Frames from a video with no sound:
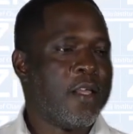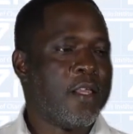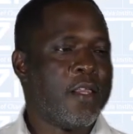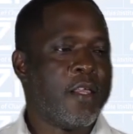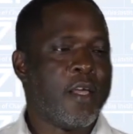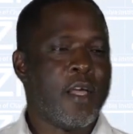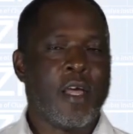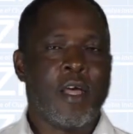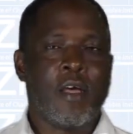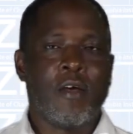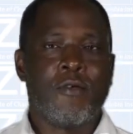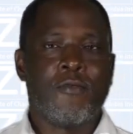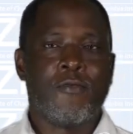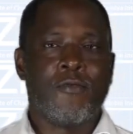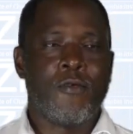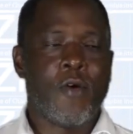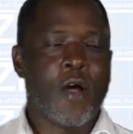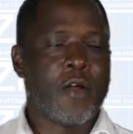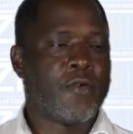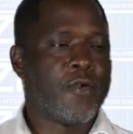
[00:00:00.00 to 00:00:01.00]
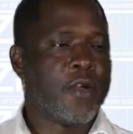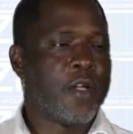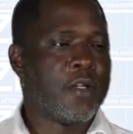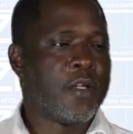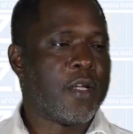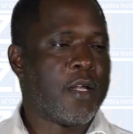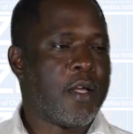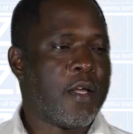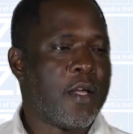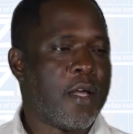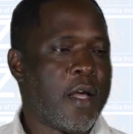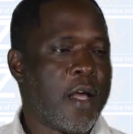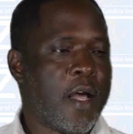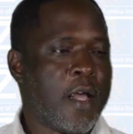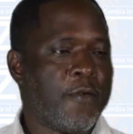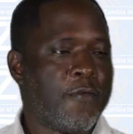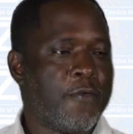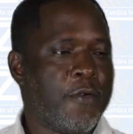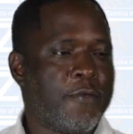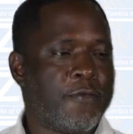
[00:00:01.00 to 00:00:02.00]
the
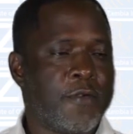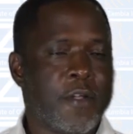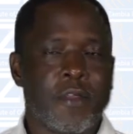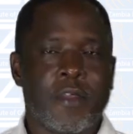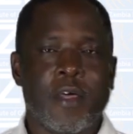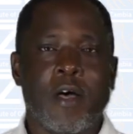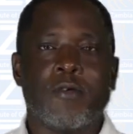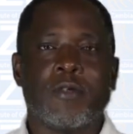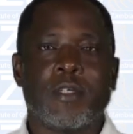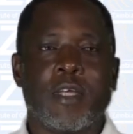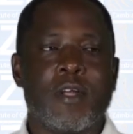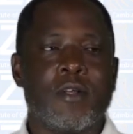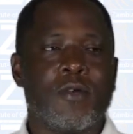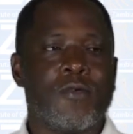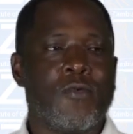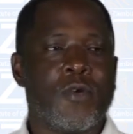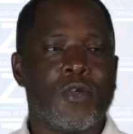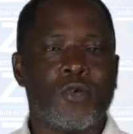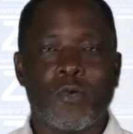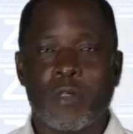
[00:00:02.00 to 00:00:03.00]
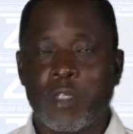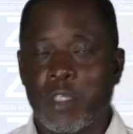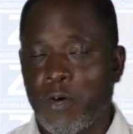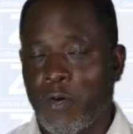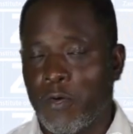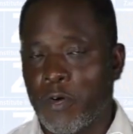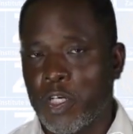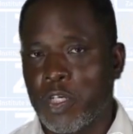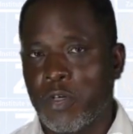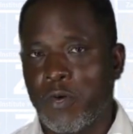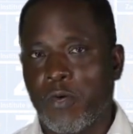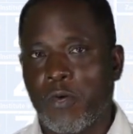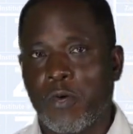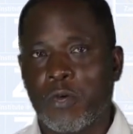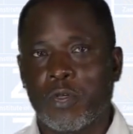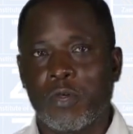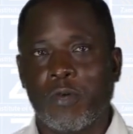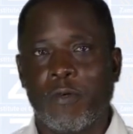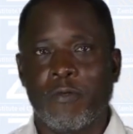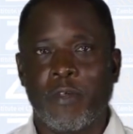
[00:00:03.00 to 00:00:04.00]
450,000, which was the original
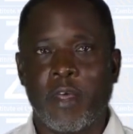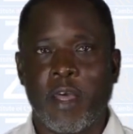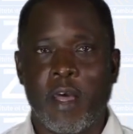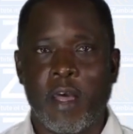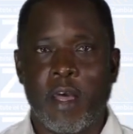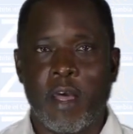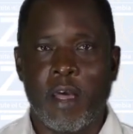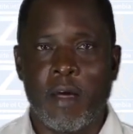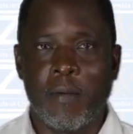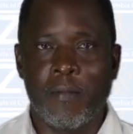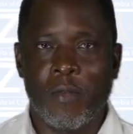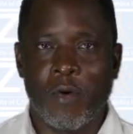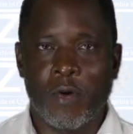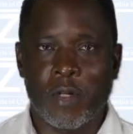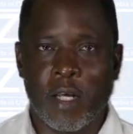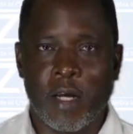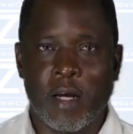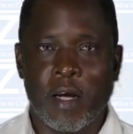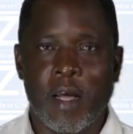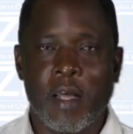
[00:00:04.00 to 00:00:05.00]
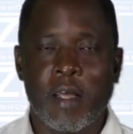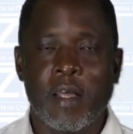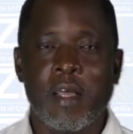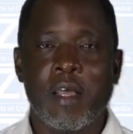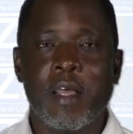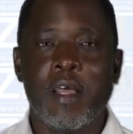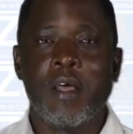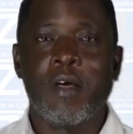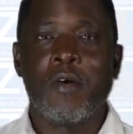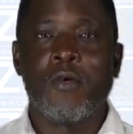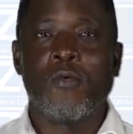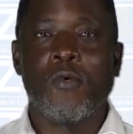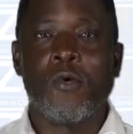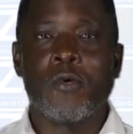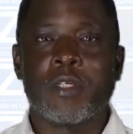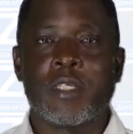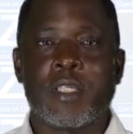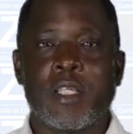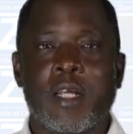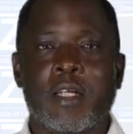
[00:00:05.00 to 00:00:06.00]
cost of the motor car,
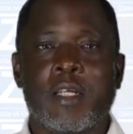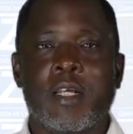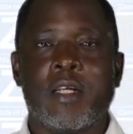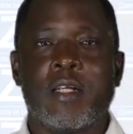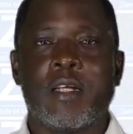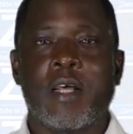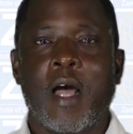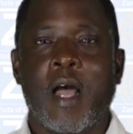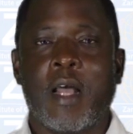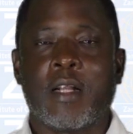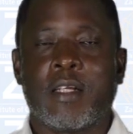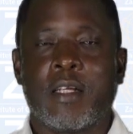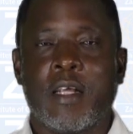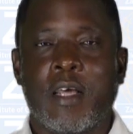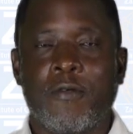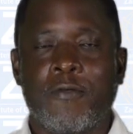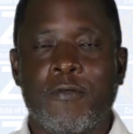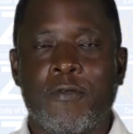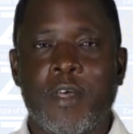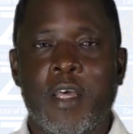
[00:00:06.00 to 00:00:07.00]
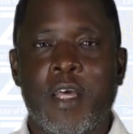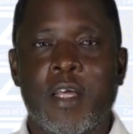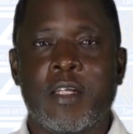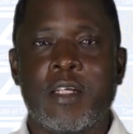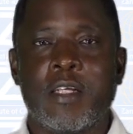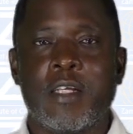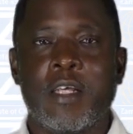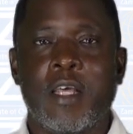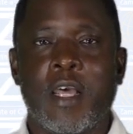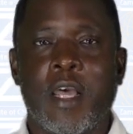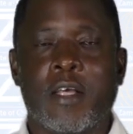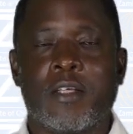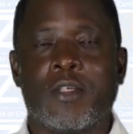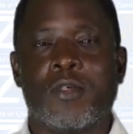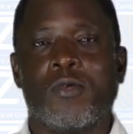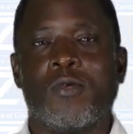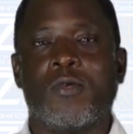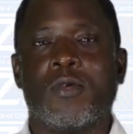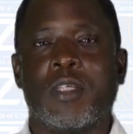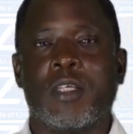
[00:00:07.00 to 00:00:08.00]
was stated at a VAT
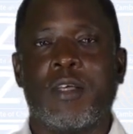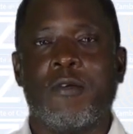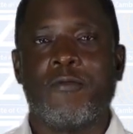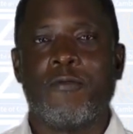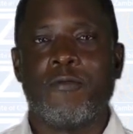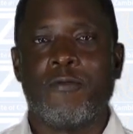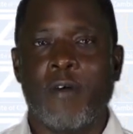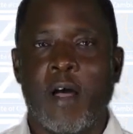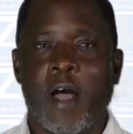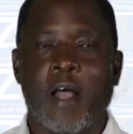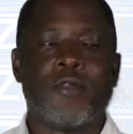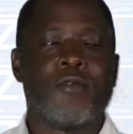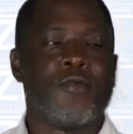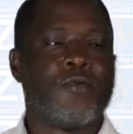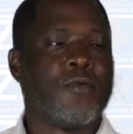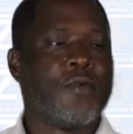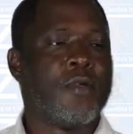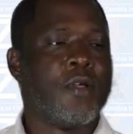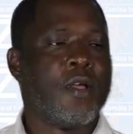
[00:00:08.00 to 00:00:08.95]
exclusive value.